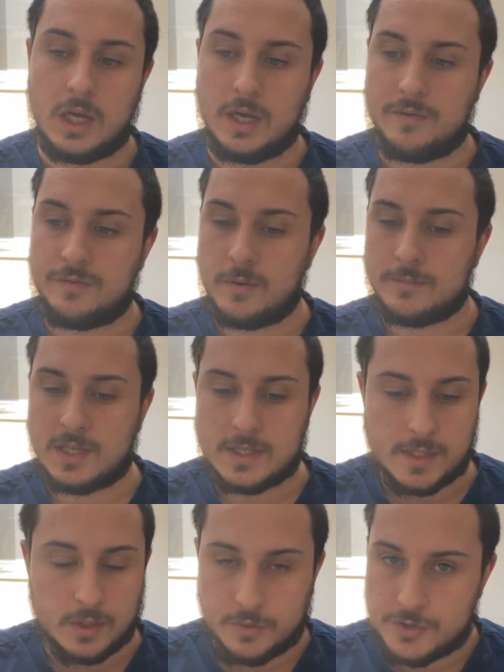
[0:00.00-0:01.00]
from
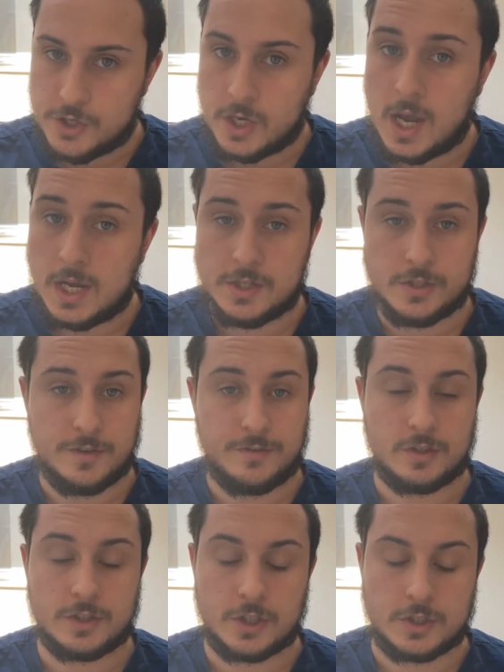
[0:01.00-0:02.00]
testing with 300
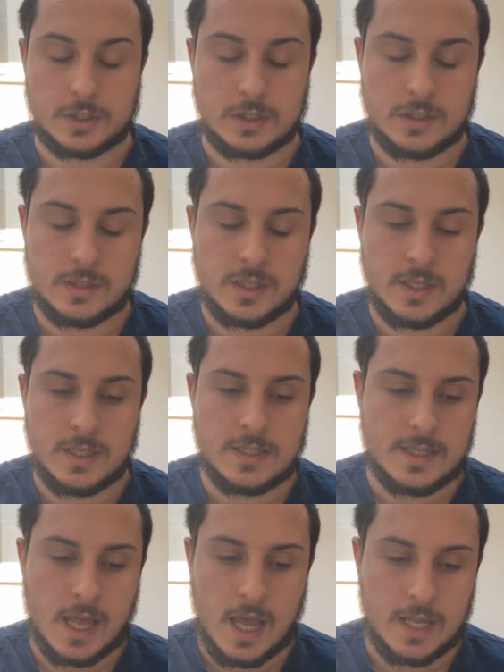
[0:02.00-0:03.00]
different articles
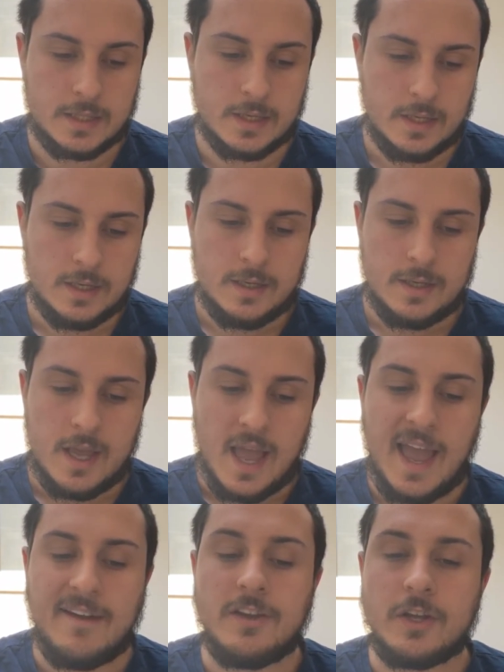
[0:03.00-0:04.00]
is that
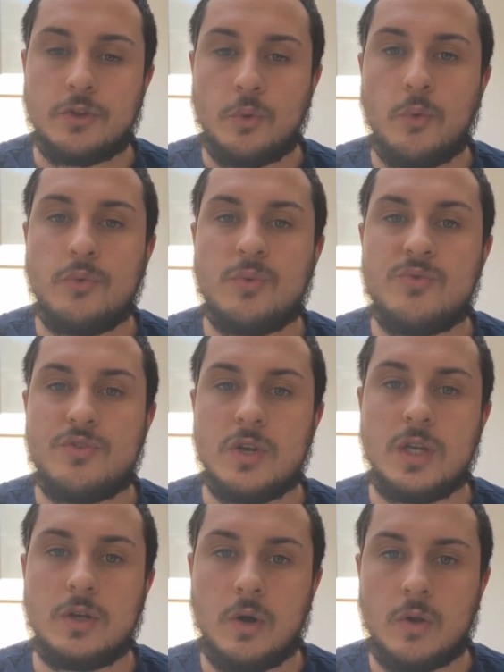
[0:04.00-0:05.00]
having 2 to
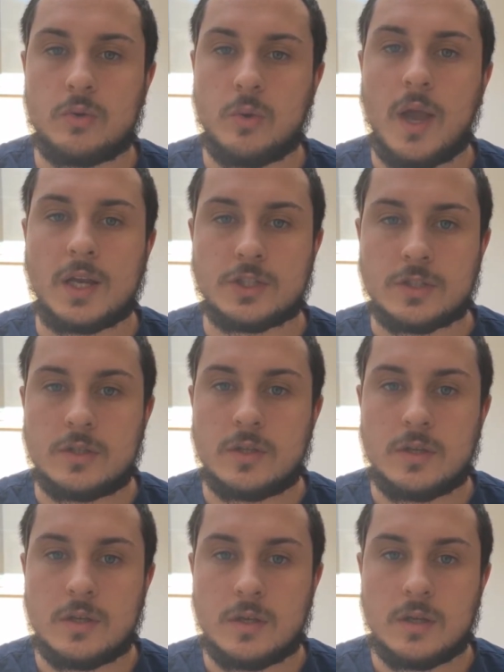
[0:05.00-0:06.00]
3 call to action
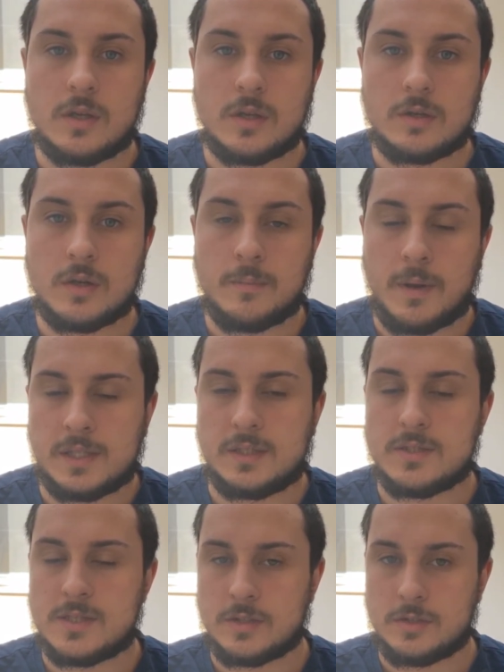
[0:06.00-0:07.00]

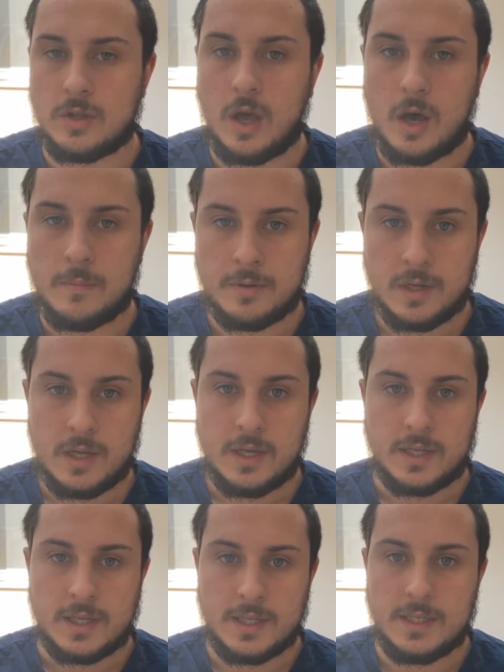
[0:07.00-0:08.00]
buttons at the top
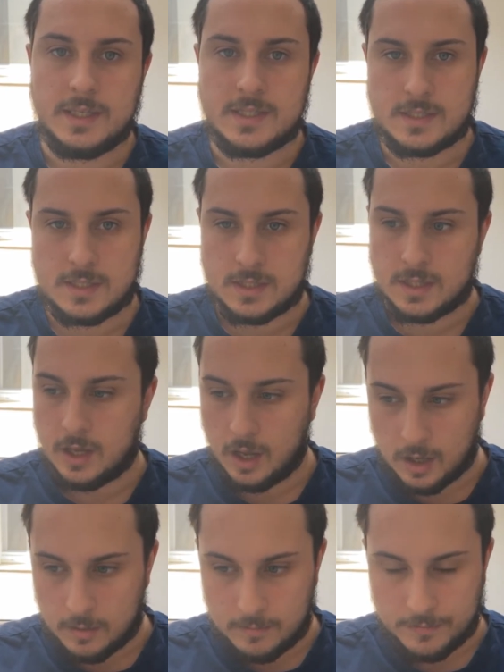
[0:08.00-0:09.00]
is
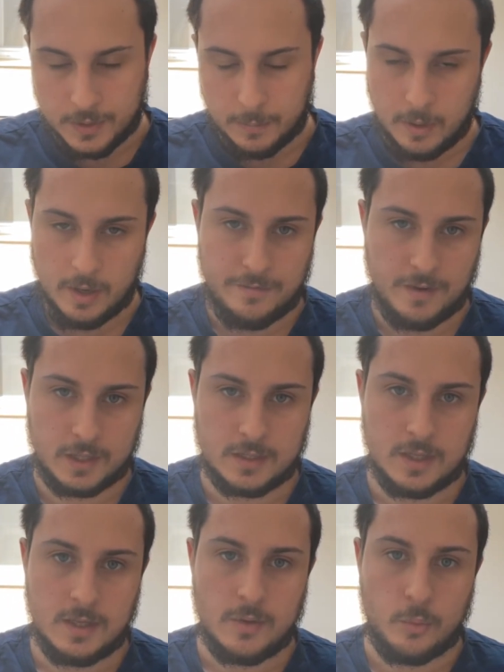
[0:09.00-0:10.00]
the
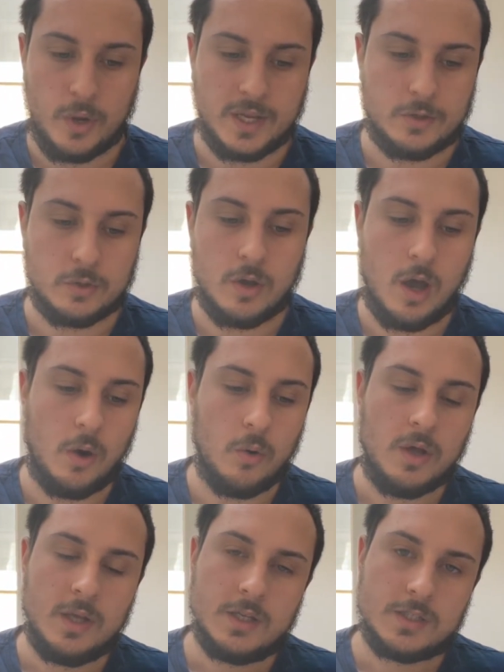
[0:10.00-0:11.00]
perfect way to go.
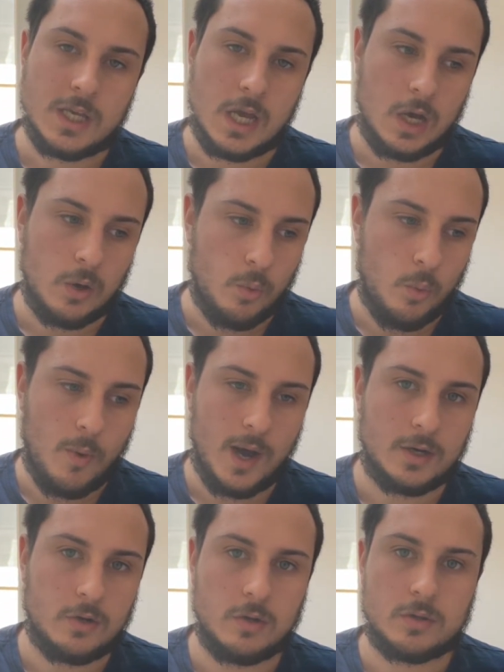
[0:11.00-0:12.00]
So
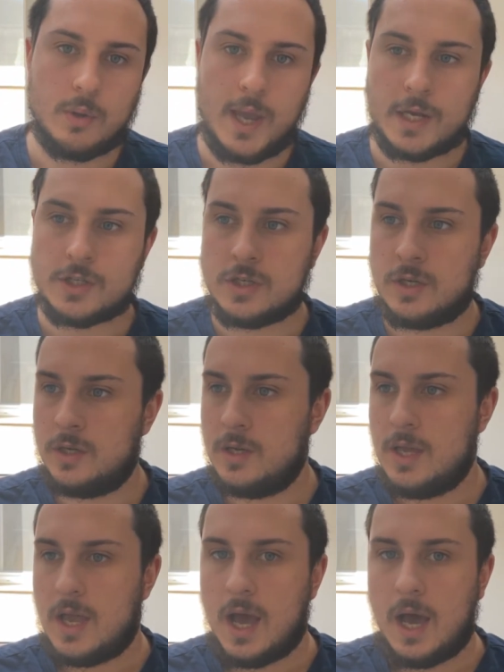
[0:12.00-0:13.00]
one call to action
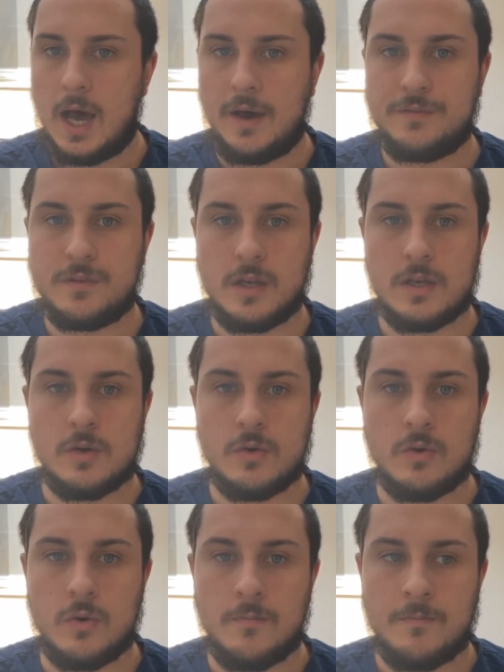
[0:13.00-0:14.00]
after
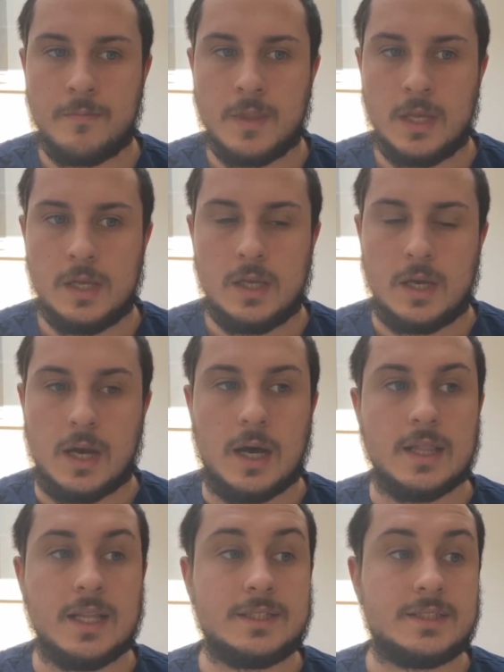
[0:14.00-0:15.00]
you
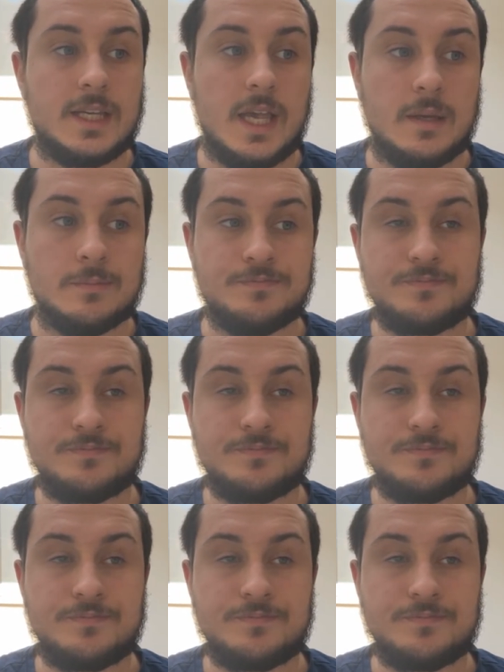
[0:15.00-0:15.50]
let's say